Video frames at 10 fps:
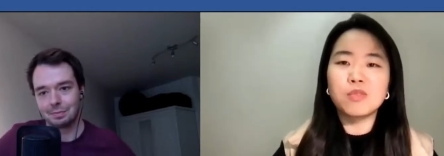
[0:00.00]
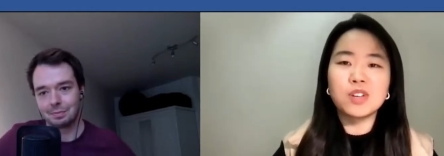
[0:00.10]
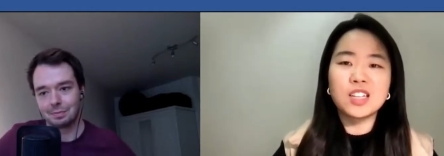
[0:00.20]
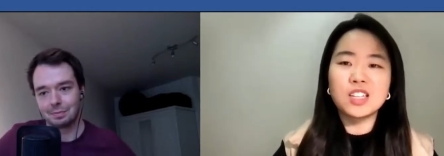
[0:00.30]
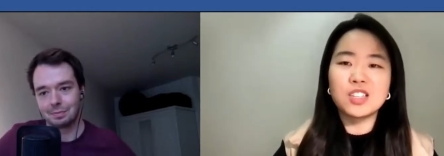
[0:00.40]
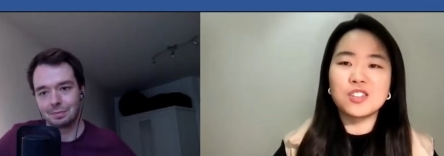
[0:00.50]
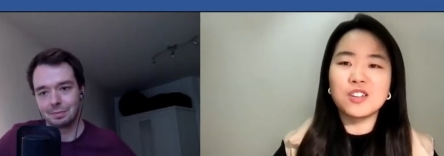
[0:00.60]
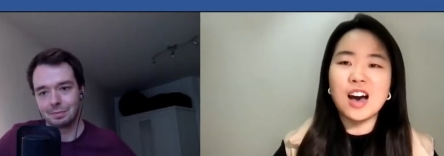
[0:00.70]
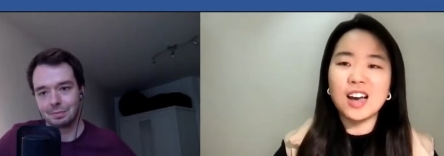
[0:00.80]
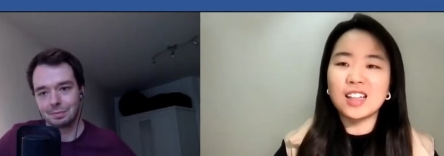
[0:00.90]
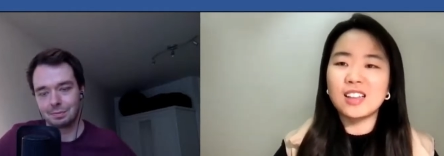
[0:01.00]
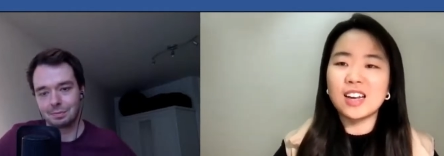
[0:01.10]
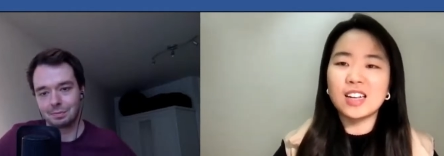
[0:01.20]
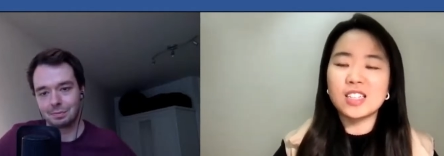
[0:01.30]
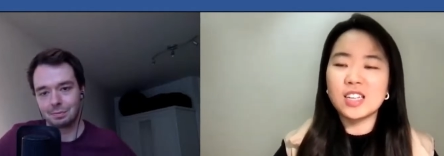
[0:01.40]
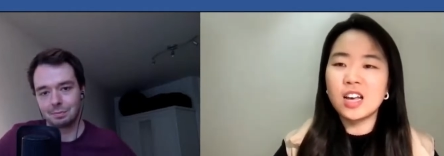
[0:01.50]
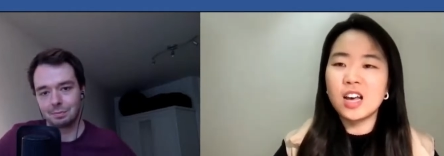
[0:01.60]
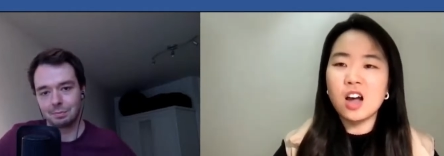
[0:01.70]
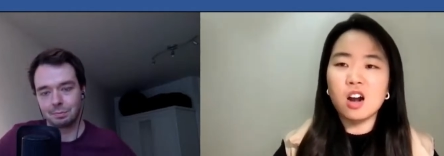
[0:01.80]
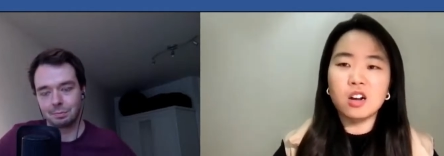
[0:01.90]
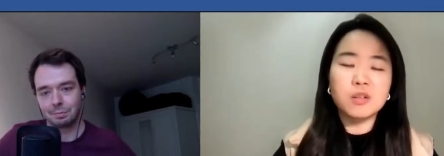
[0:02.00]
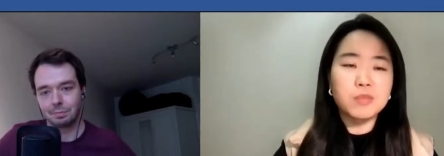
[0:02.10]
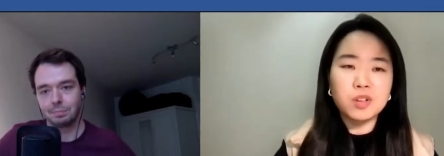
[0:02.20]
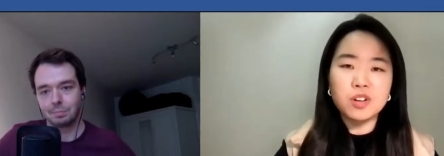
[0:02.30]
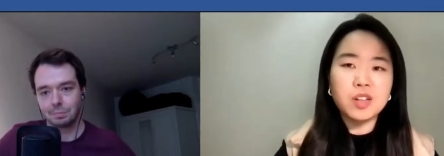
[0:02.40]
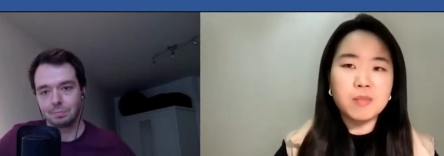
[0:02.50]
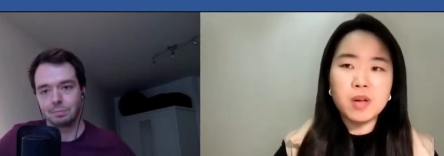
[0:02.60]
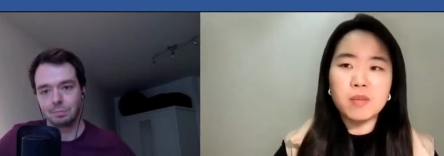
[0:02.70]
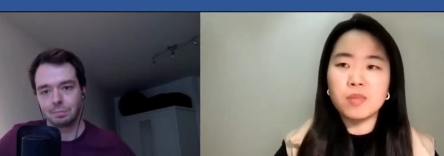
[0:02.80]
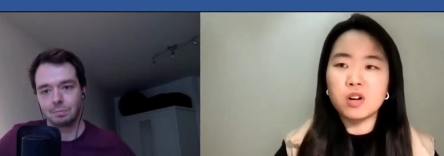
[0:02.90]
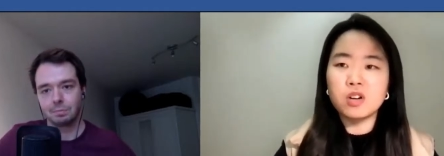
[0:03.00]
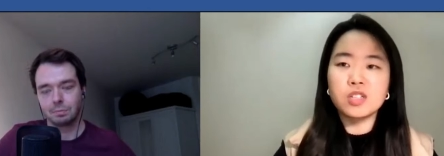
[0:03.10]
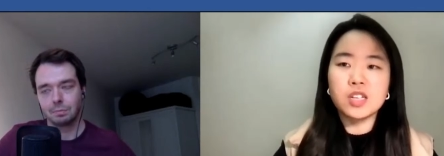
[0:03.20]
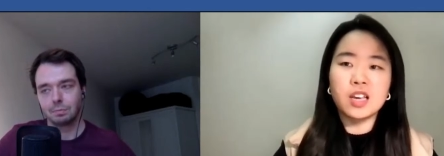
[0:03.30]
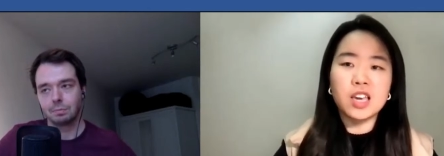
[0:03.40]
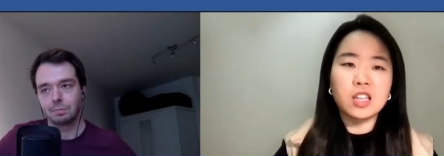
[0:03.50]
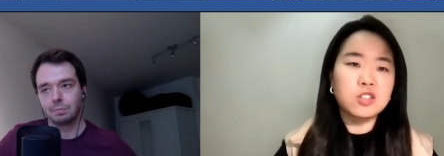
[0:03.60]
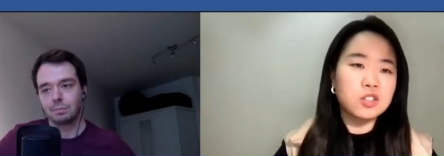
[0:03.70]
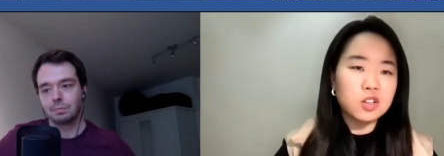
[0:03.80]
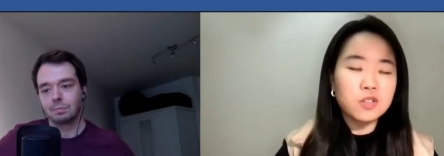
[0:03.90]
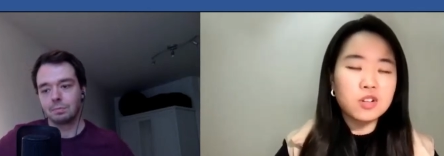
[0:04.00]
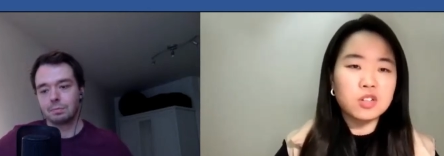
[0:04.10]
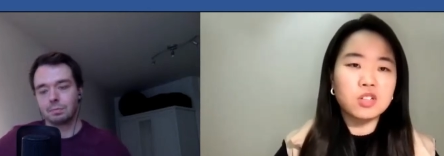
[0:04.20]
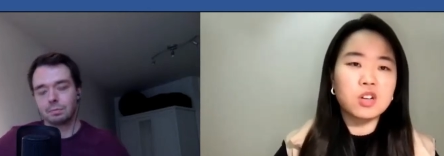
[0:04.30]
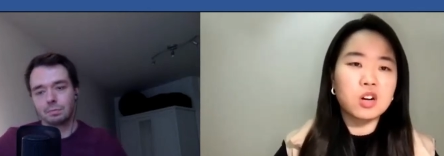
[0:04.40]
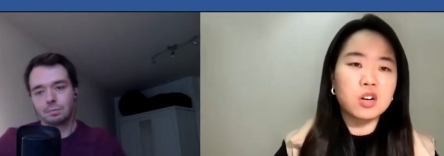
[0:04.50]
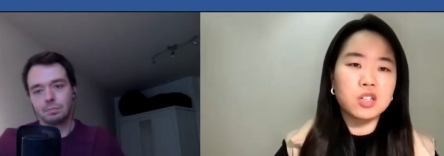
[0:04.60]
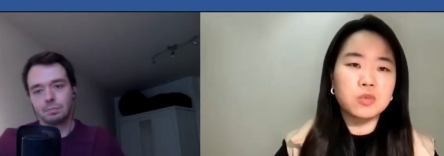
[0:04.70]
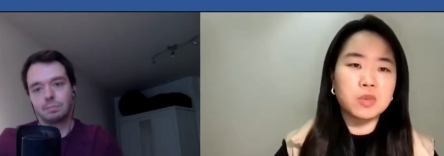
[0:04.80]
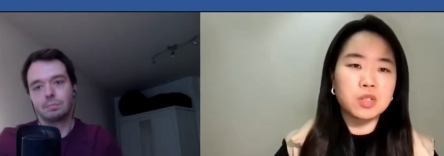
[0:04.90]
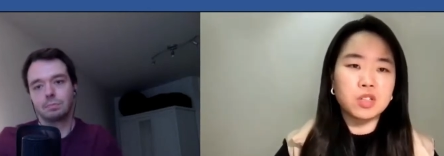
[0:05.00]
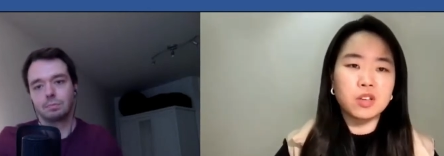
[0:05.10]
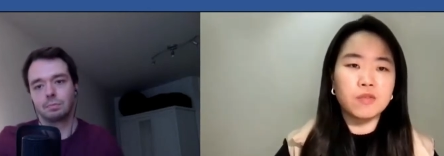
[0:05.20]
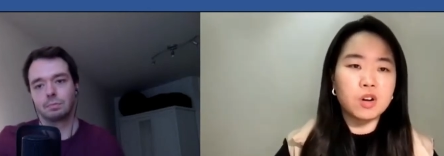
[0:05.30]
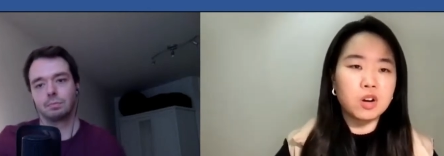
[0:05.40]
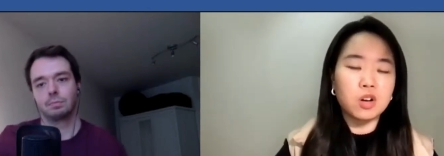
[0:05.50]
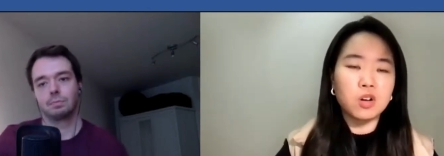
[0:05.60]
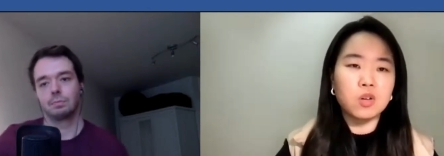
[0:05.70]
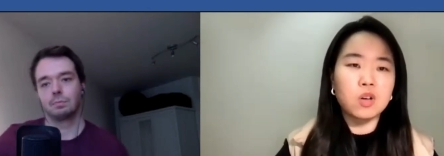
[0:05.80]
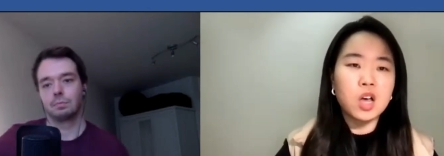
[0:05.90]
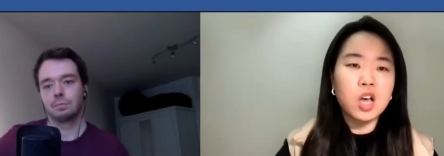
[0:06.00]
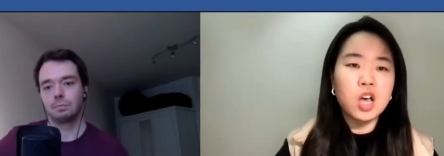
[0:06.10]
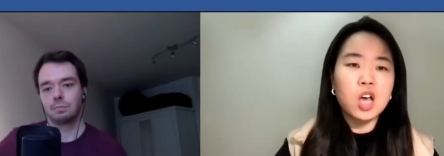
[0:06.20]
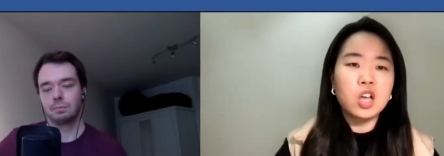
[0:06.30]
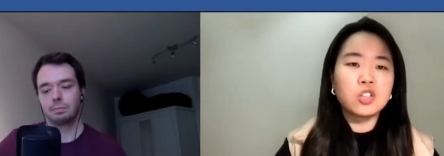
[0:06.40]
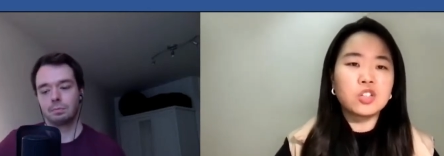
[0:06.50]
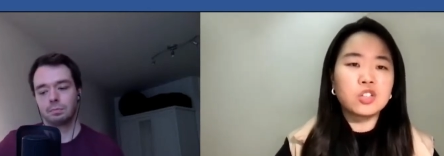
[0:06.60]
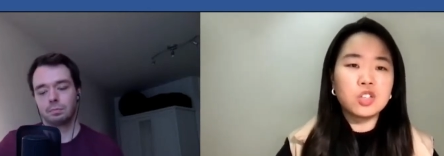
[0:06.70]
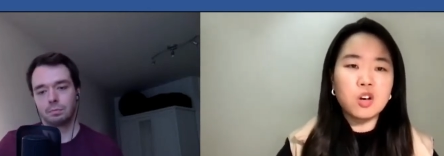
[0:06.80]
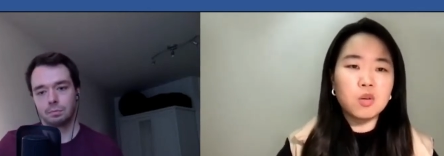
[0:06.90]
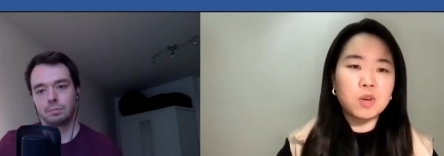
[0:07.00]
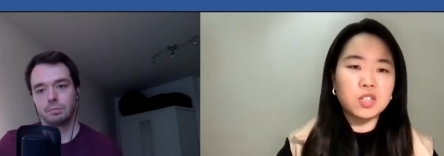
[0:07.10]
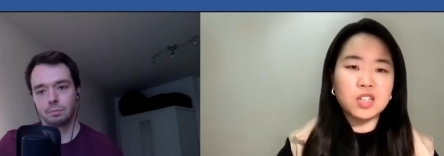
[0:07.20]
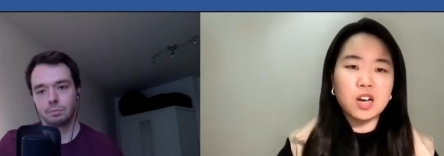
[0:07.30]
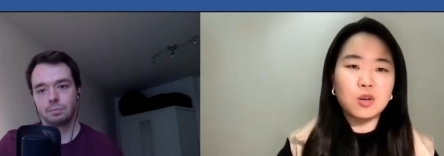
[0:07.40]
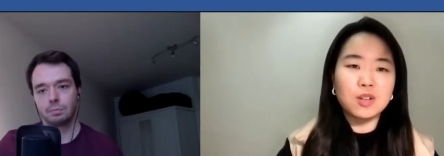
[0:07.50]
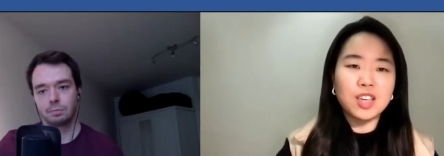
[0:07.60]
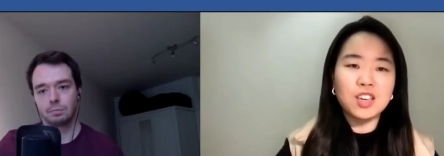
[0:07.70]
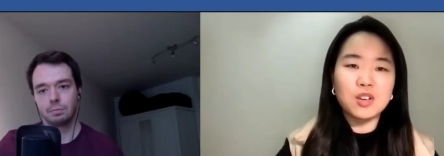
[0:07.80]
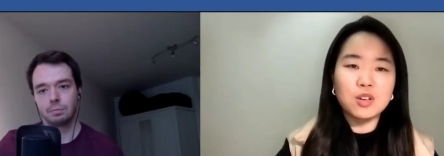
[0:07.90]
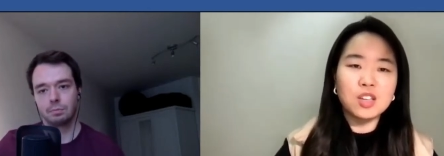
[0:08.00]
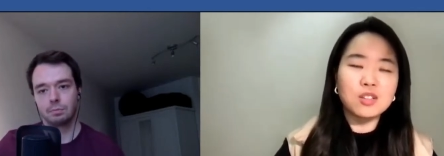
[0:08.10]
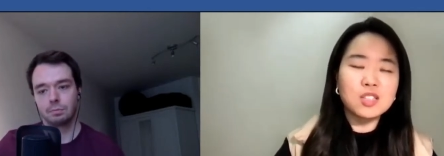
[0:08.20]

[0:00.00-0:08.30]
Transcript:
Speaker 1: really to highlight our community members and get to know their stories with Kyverno. So, Marcel, can you can